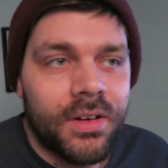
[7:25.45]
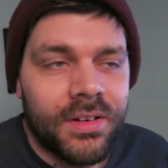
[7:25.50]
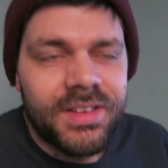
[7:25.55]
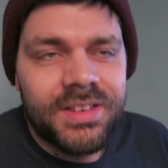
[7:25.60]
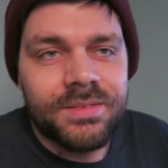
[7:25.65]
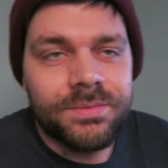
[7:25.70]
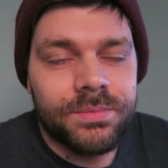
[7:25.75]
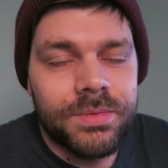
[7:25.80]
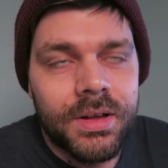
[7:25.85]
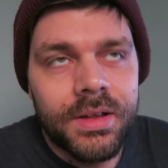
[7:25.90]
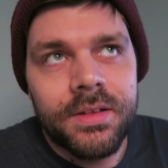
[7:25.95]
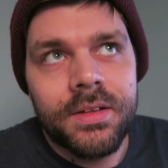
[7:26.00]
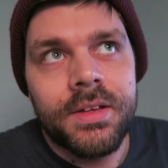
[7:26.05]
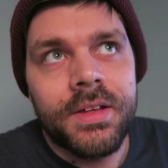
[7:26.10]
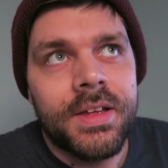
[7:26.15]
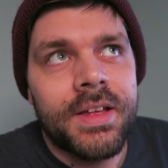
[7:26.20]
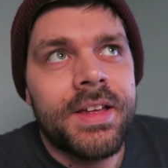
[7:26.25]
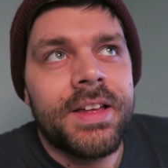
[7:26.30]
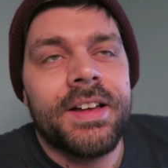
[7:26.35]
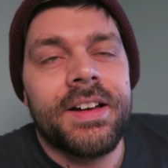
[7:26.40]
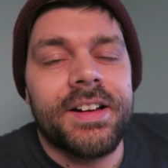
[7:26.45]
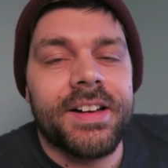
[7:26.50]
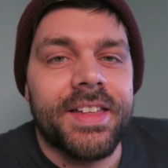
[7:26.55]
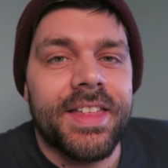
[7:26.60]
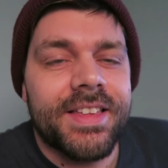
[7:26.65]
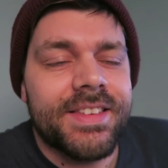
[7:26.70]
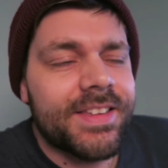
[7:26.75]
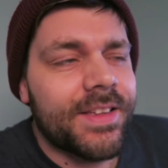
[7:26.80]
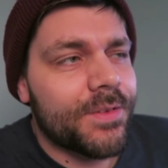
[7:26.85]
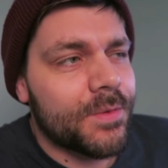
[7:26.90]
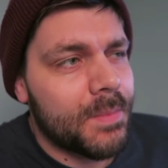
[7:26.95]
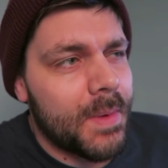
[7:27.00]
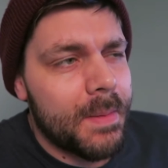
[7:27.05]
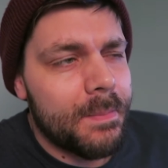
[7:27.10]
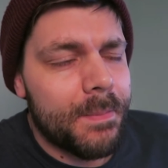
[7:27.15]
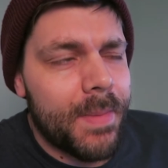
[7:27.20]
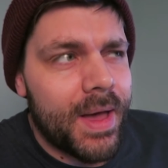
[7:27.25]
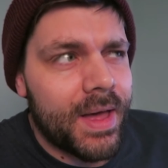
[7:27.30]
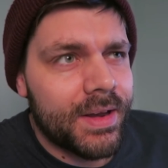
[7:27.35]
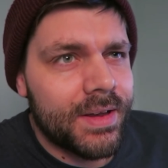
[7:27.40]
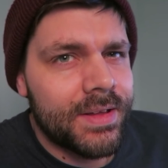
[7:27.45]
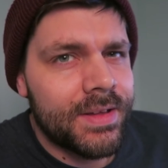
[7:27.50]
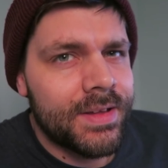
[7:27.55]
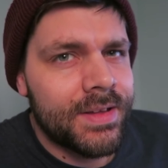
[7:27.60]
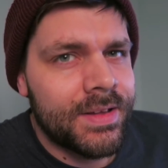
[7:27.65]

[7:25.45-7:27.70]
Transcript: at least. Okay, that sounds a bit bad.